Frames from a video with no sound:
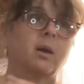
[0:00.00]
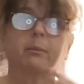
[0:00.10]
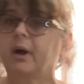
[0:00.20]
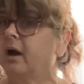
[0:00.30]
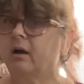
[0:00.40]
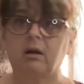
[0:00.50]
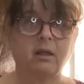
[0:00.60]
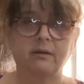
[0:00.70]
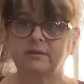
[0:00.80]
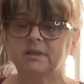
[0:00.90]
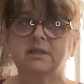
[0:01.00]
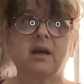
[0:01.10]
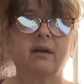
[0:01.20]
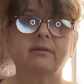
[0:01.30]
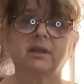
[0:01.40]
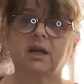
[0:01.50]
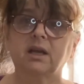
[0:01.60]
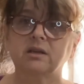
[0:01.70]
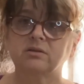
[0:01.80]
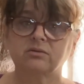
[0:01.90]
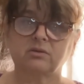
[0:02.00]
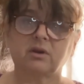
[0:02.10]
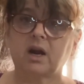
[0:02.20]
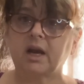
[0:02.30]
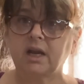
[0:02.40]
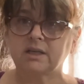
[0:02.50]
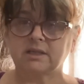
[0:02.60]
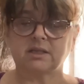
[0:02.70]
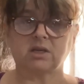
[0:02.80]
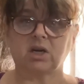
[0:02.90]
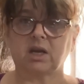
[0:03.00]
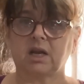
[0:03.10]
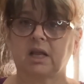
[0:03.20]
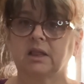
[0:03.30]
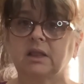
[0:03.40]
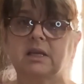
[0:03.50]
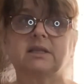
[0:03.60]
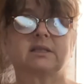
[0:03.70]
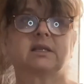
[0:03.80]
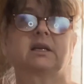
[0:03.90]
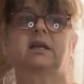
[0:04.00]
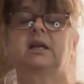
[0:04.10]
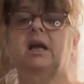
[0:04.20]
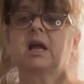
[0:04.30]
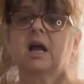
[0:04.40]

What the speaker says: pile of stuff that is ready to start getting listed.